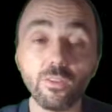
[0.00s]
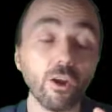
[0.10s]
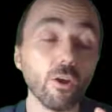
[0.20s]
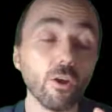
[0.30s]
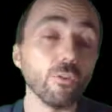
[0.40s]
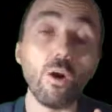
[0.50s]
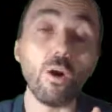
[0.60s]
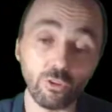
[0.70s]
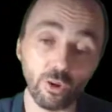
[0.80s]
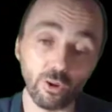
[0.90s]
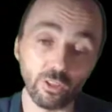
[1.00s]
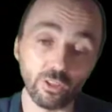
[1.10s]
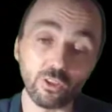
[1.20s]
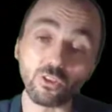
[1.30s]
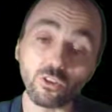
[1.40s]
are no order. It
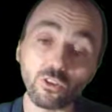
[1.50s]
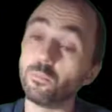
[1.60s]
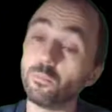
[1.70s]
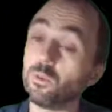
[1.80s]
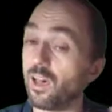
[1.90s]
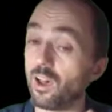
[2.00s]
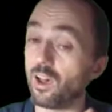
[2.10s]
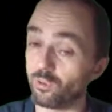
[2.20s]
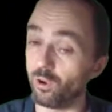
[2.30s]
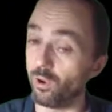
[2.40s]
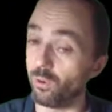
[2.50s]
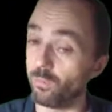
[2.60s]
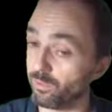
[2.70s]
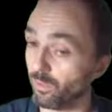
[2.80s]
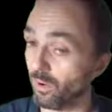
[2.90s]
does not mean after or
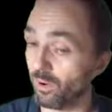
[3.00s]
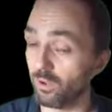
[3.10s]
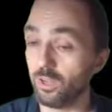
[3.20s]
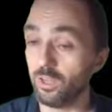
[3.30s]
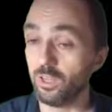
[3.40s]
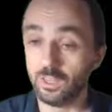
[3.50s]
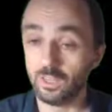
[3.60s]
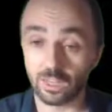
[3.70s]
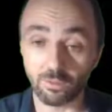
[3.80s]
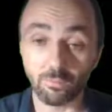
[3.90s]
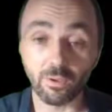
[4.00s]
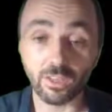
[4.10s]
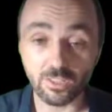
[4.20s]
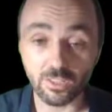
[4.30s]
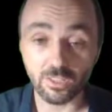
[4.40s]
before. It
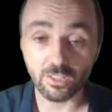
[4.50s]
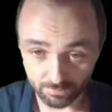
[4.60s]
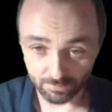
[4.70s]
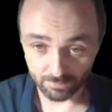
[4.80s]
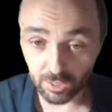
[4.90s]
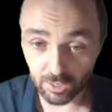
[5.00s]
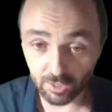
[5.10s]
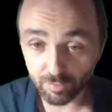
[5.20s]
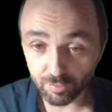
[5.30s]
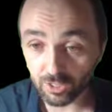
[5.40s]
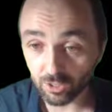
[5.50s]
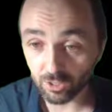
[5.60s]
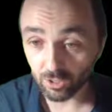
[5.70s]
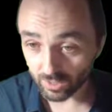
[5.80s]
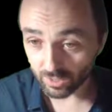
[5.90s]
means if in a
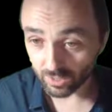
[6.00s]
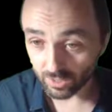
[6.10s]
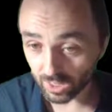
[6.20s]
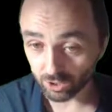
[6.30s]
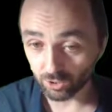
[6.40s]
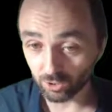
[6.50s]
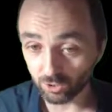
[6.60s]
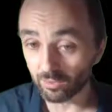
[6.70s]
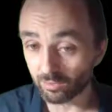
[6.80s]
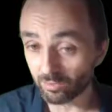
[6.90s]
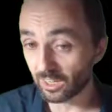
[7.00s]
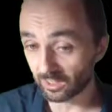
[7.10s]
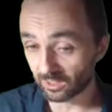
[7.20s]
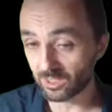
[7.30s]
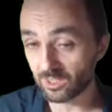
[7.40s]
transaction you have
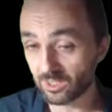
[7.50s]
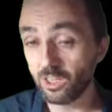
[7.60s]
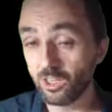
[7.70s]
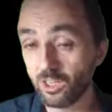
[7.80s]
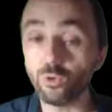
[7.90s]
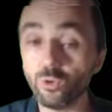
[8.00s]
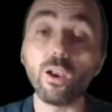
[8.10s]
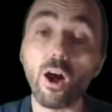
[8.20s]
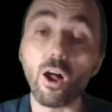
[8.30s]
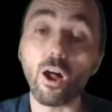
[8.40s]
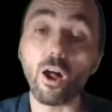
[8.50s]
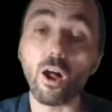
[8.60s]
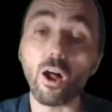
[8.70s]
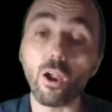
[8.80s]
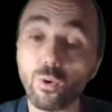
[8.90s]
X, you will
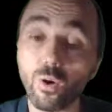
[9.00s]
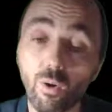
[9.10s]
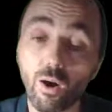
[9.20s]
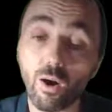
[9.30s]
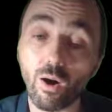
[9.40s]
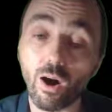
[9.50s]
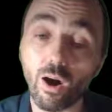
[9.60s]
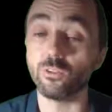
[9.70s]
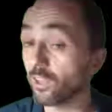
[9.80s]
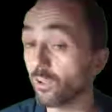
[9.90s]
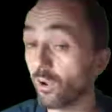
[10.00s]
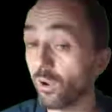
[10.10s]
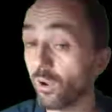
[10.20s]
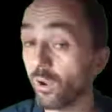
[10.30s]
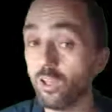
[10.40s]
also have Y together,
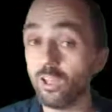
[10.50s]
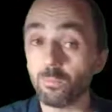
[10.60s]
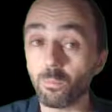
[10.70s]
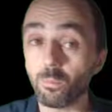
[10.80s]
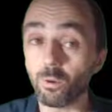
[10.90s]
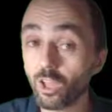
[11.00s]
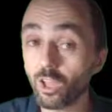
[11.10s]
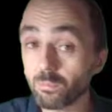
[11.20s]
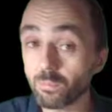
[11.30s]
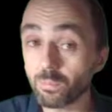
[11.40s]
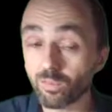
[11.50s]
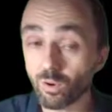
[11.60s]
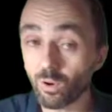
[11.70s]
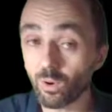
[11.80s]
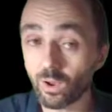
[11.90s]
but not before
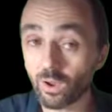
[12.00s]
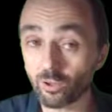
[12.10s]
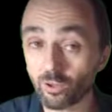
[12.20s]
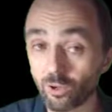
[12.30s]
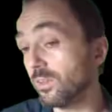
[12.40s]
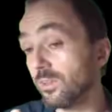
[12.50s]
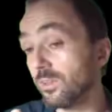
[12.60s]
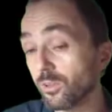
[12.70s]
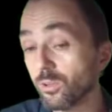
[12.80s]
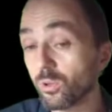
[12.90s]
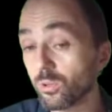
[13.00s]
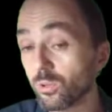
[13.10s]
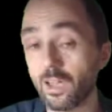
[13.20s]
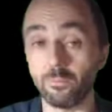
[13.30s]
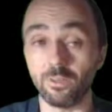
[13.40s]
or after. There are no
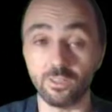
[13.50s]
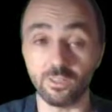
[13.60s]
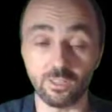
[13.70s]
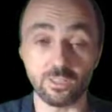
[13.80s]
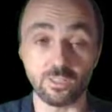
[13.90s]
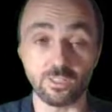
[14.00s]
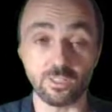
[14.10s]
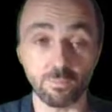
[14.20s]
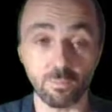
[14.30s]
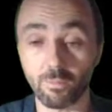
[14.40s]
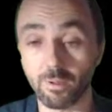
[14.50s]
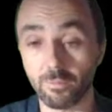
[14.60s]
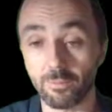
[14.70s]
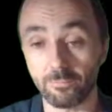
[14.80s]
time in this problem.